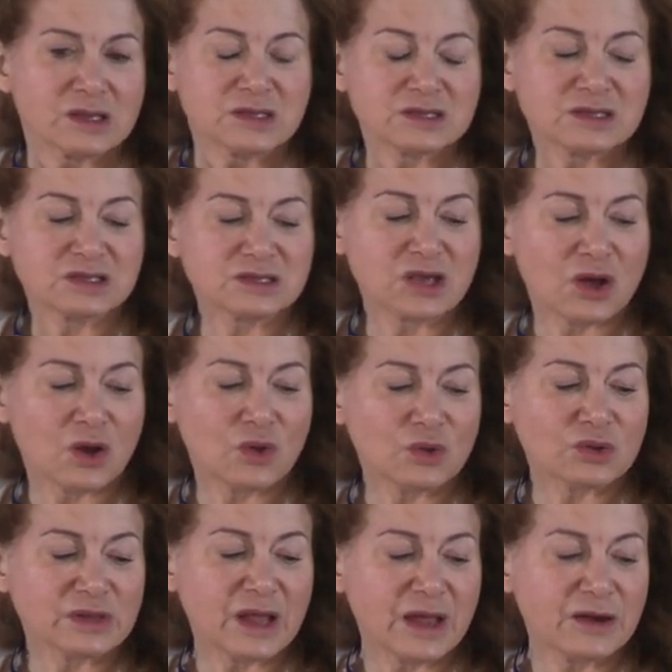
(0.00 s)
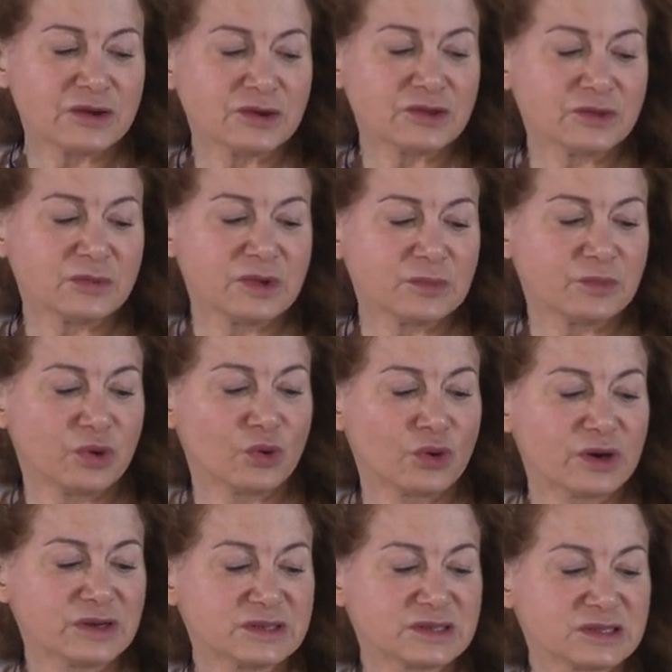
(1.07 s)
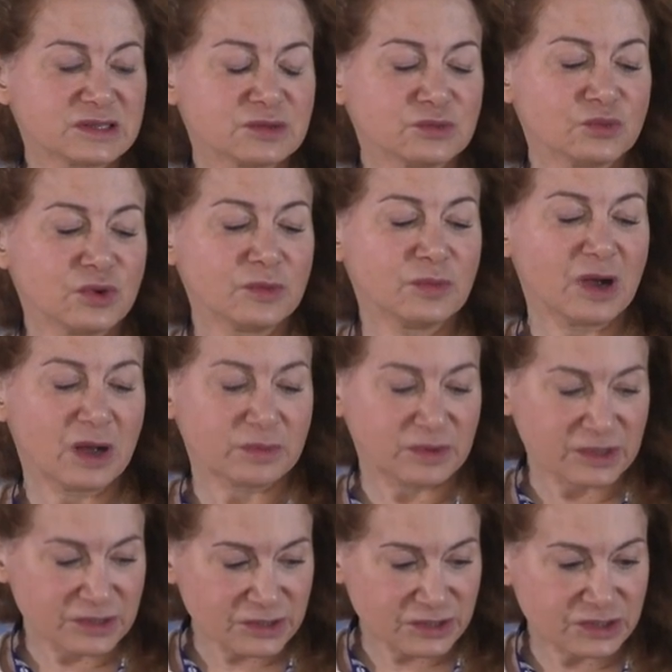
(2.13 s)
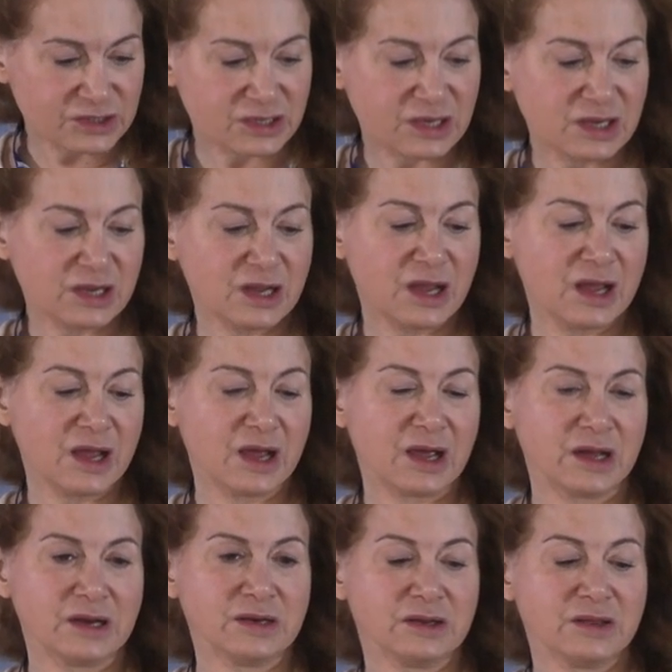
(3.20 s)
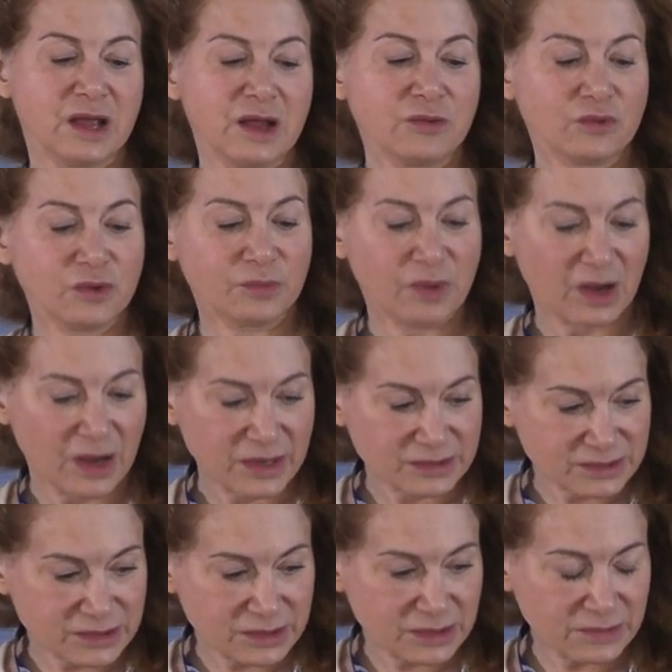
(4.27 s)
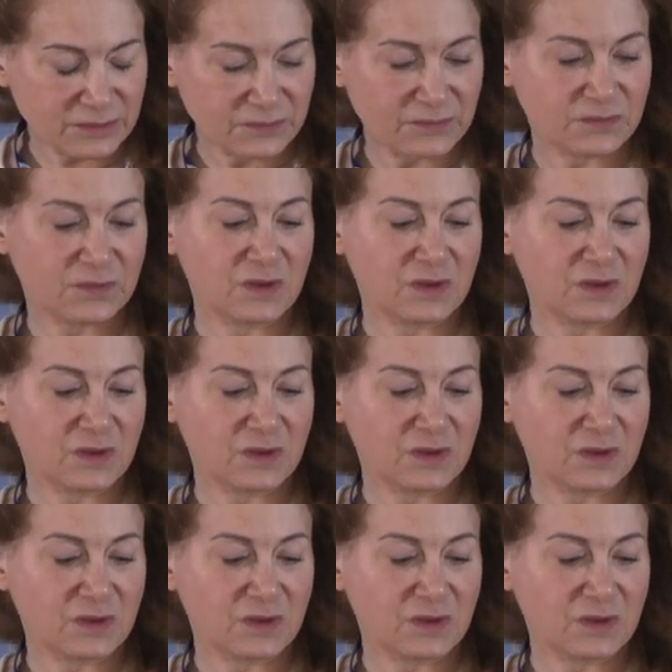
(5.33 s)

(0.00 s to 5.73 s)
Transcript: So later the reports were published, and they were positive.